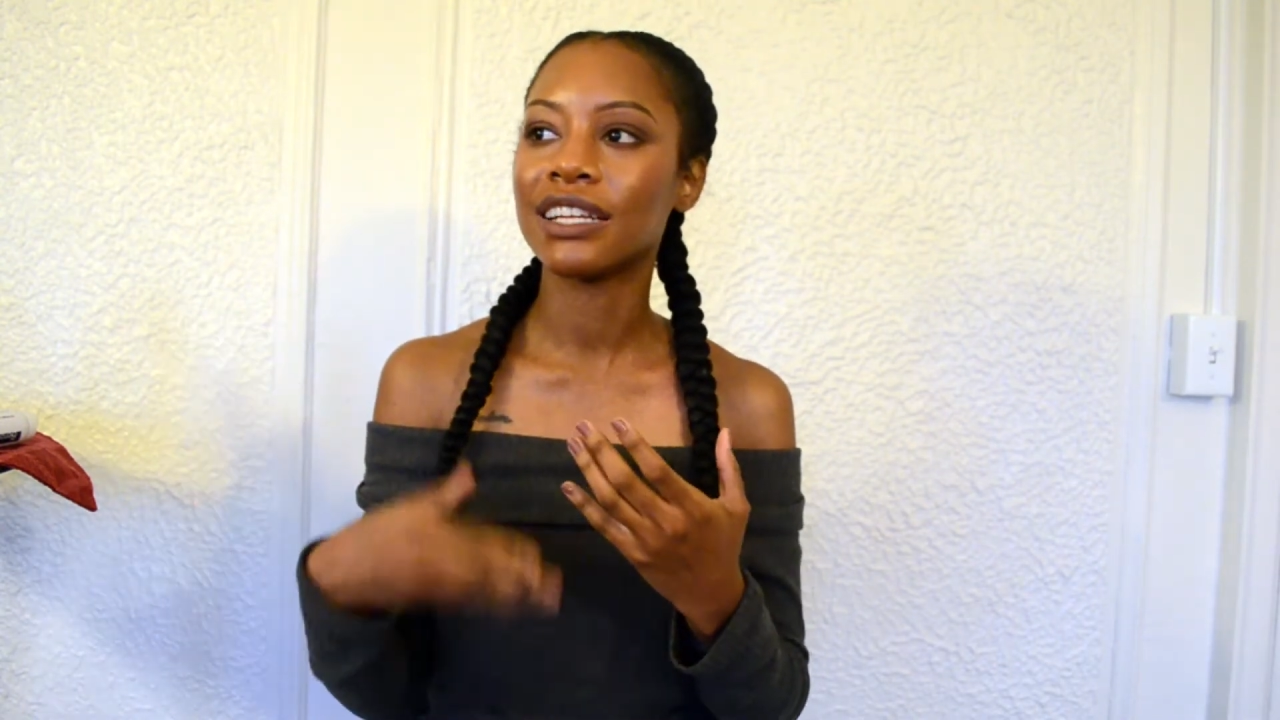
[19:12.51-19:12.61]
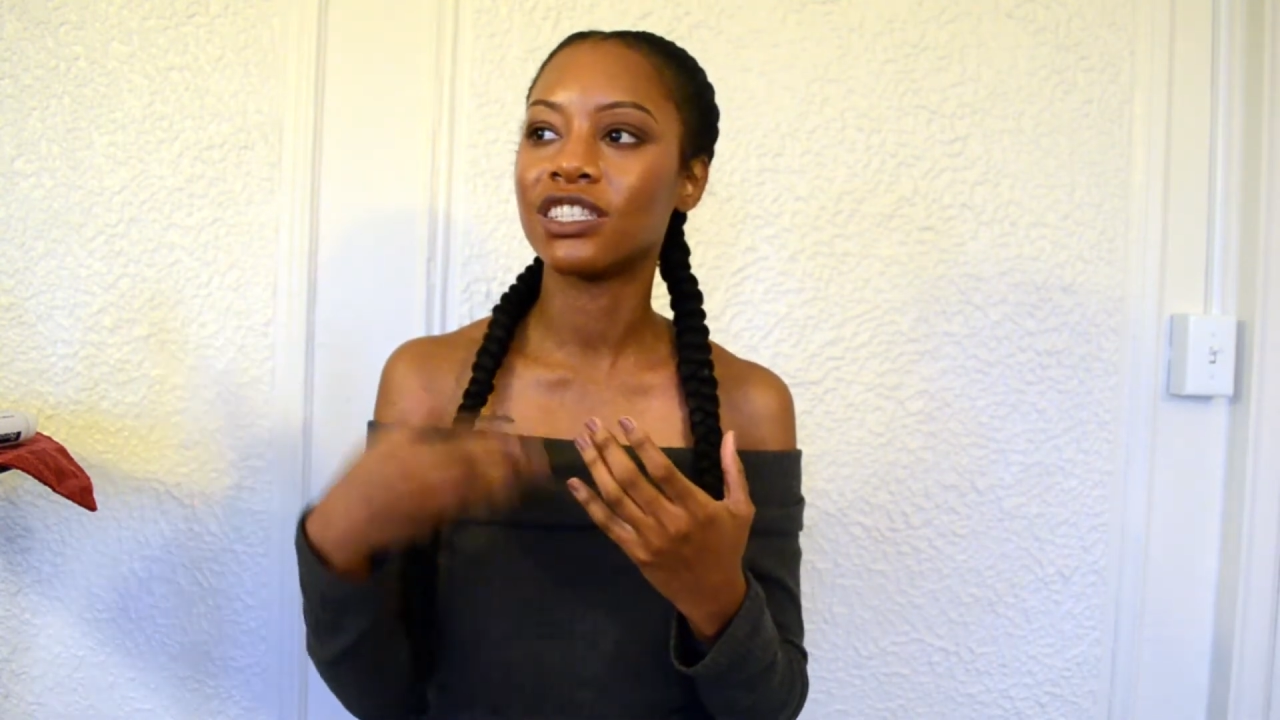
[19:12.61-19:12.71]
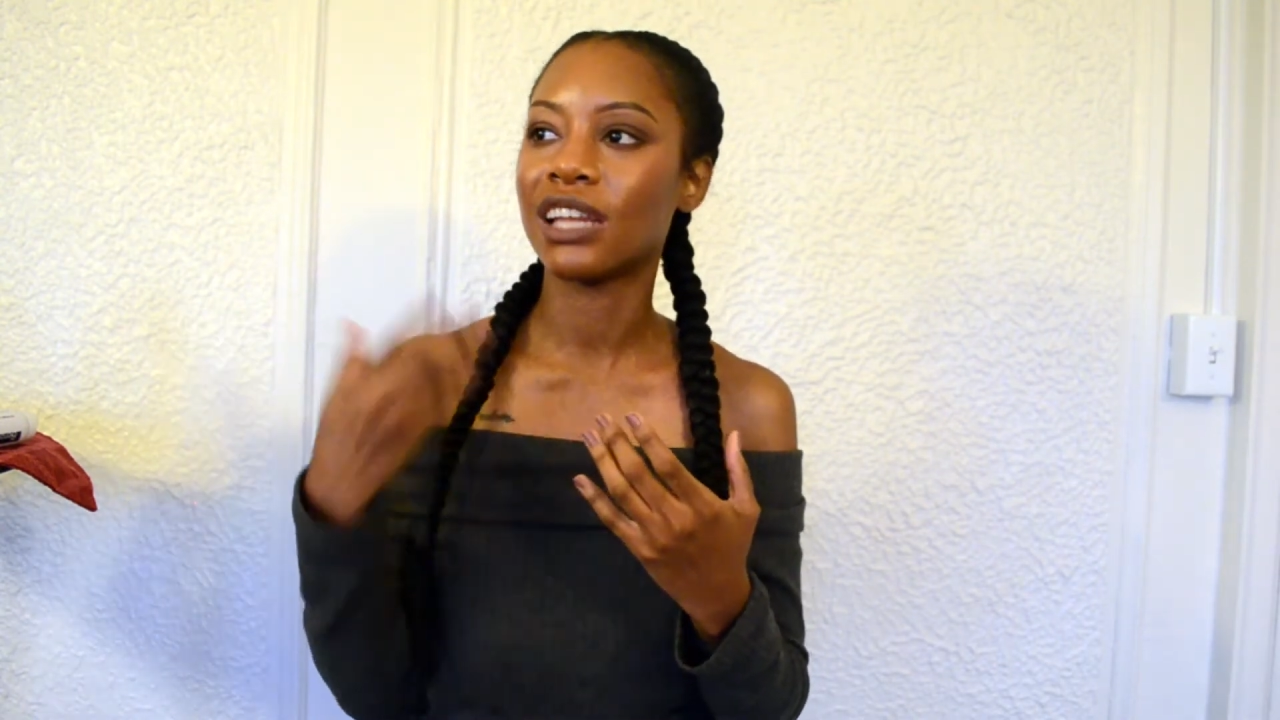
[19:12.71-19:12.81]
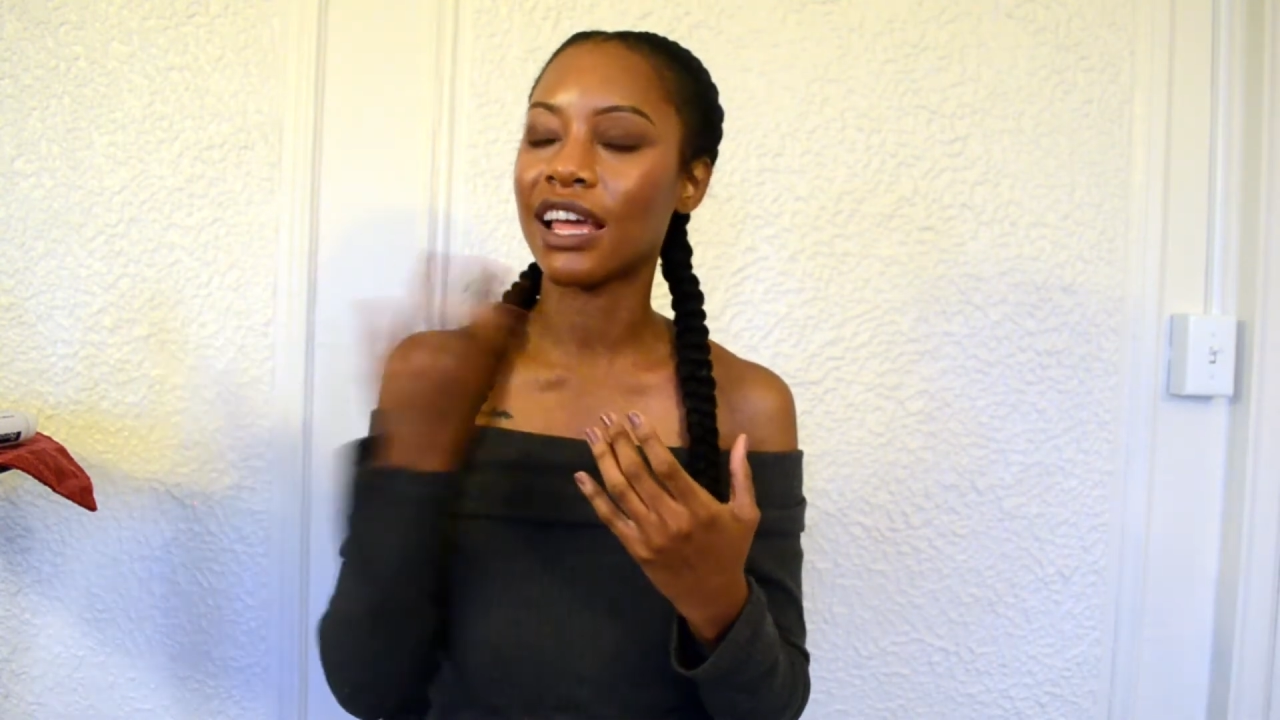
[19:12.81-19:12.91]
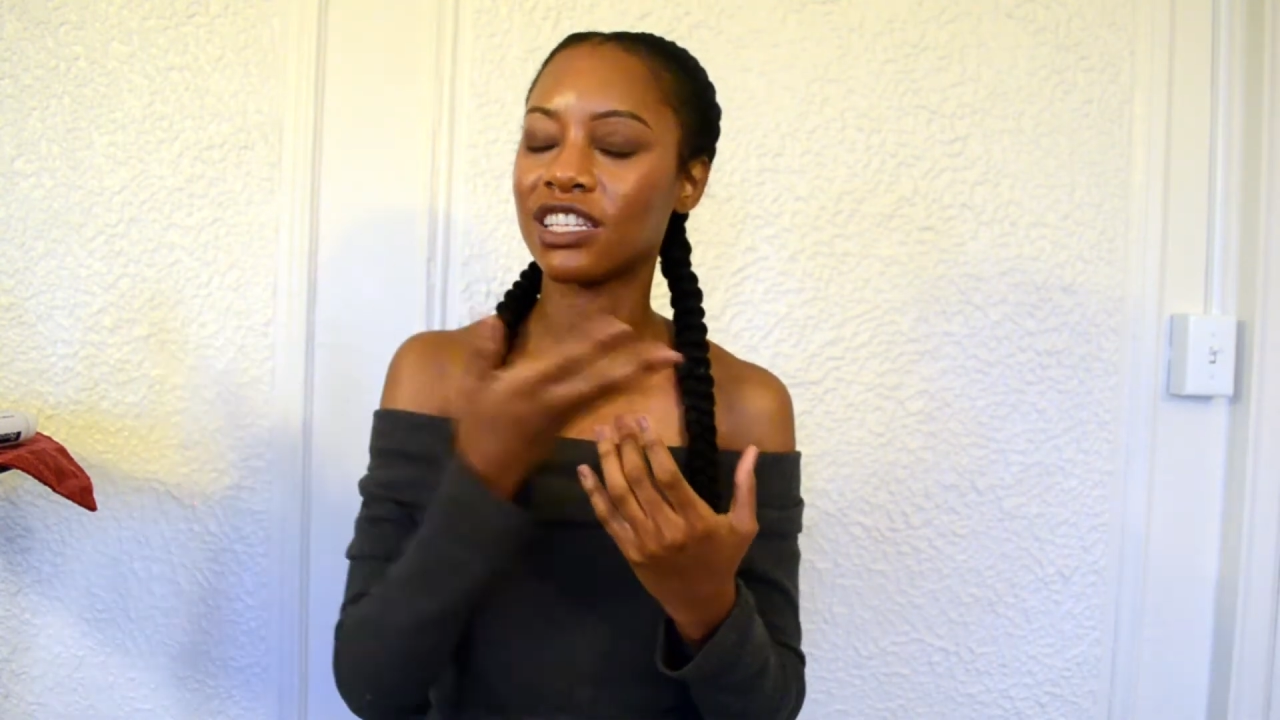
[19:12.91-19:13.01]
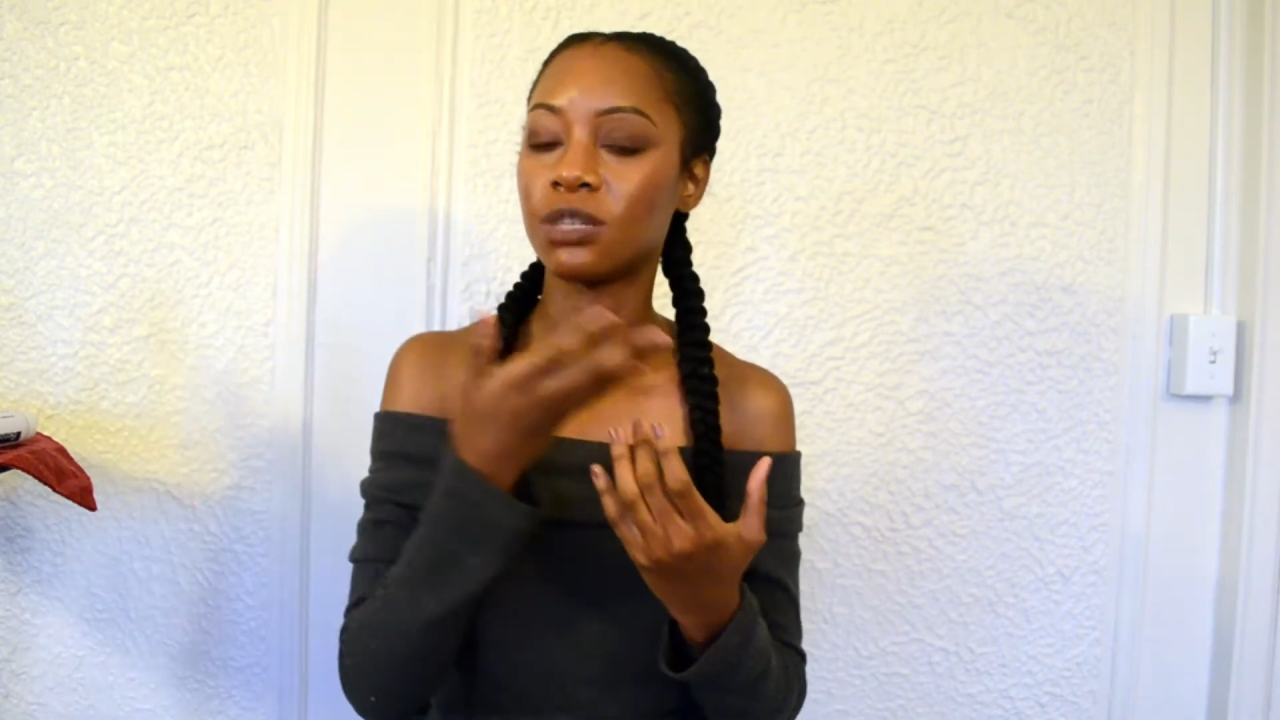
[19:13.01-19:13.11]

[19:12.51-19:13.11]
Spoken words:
that's like